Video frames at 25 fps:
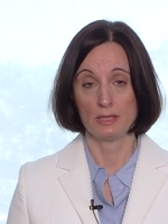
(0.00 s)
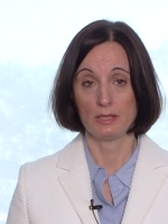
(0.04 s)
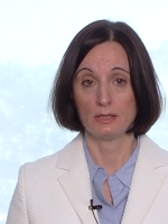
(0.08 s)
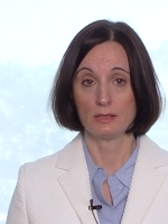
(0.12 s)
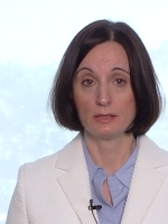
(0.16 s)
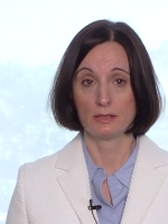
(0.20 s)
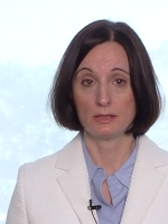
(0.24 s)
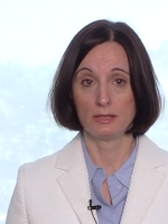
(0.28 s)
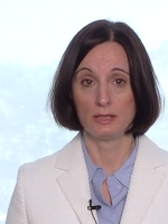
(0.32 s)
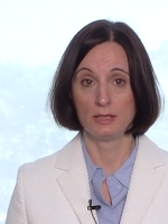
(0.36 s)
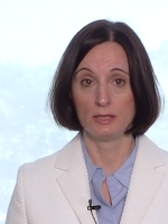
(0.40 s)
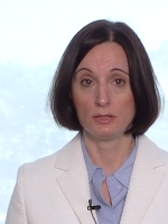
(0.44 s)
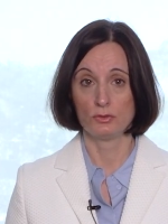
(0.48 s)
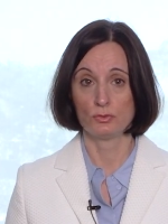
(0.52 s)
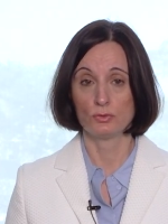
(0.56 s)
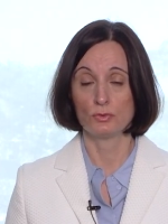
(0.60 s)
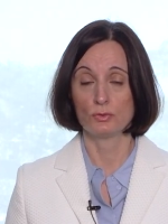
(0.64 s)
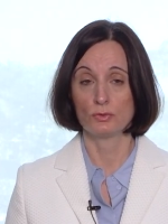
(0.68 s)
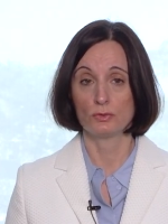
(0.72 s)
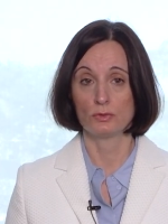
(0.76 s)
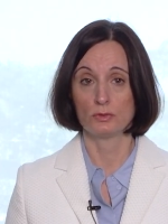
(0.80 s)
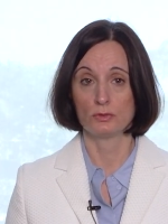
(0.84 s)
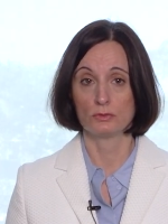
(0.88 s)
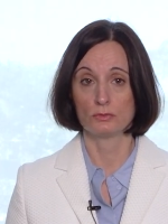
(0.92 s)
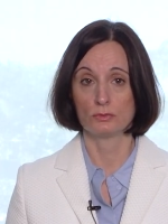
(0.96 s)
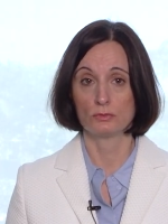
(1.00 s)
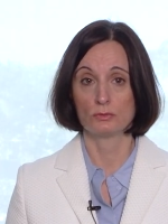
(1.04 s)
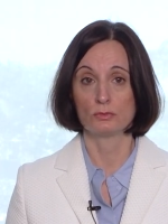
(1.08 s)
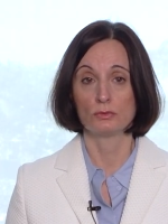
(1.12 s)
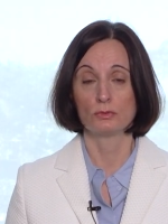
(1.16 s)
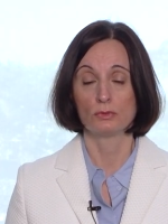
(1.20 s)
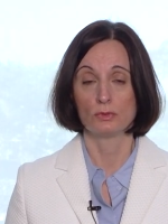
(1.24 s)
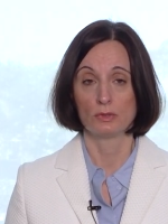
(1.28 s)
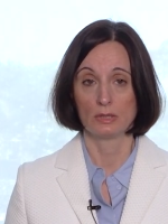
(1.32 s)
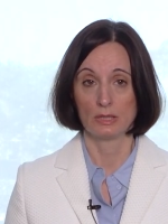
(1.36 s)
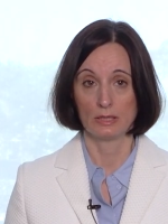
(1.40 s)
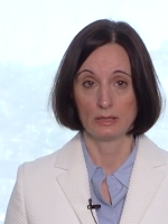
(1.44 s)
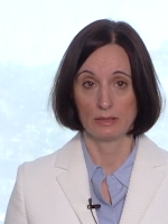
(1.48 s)
In case you want to
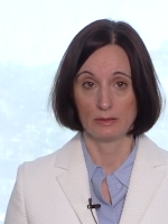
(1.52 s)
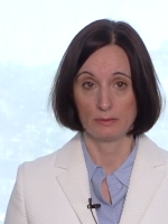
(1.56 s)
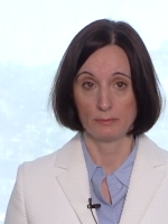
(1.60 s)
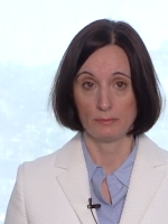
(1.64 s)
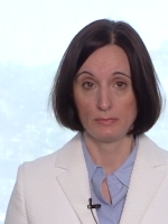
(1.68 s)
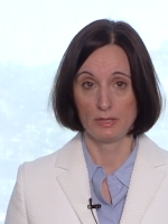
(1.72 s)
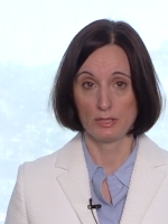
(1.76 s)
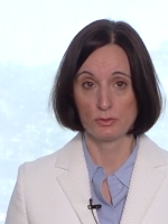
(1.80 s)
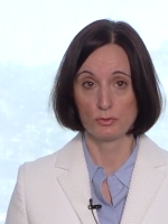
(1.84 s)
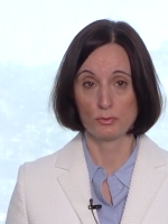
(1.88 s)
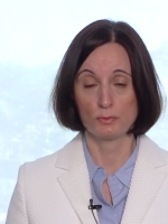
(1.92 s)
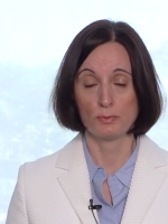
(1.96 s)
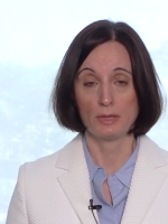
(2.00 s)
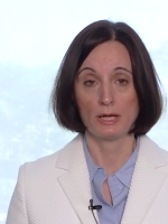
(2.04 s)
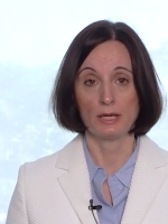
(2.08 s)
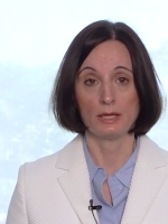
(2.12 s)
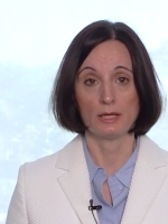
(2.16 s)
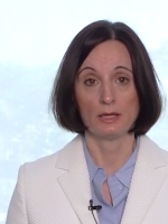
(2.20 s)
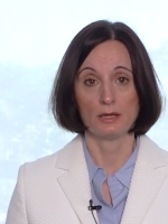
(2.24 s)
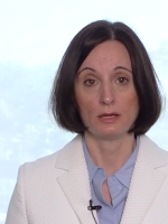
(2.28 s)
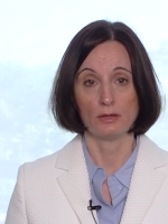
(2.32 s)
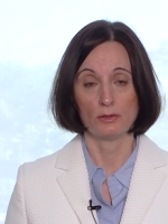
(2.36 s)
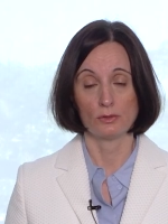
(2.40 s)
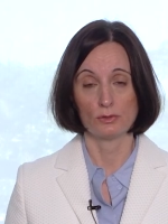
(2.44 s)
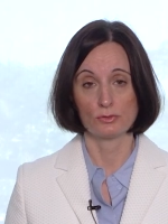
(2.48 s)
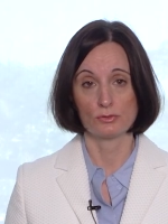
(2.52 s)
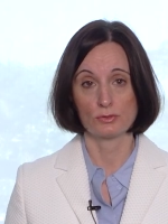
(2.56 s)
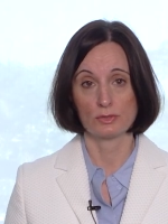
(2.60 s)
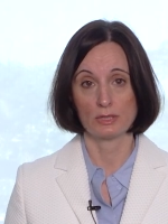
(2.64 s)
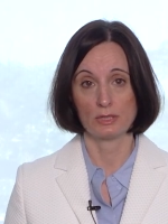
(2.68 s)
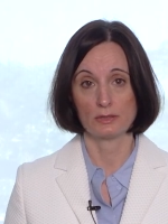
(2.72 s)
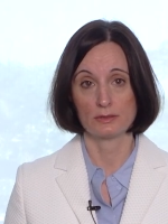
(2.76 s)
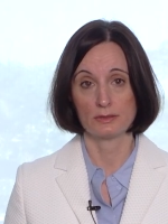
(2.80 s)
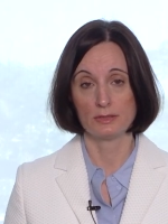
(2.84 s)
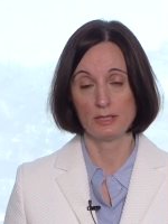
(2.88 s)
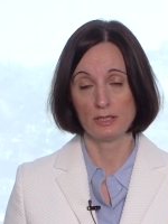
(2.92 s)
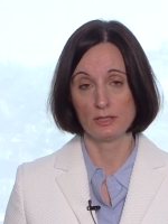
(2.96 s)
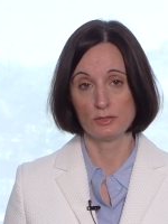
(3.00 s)
measure by
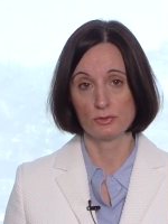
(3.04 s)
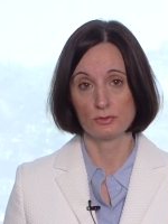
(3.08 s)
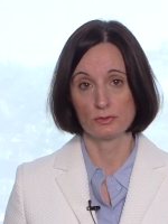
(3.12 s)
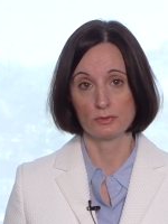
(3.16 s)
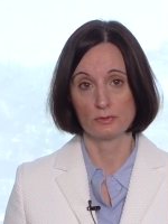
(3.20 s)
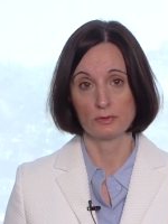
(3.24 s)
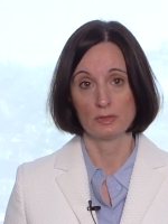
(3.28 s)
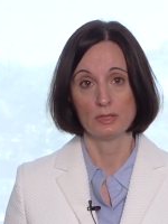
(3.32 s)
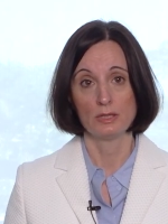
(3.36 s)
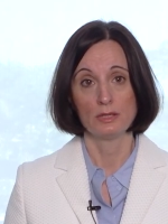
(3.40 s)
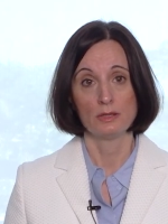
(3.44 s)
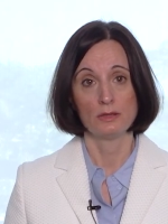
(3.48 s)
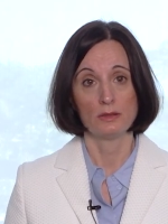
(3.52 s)
auscultation,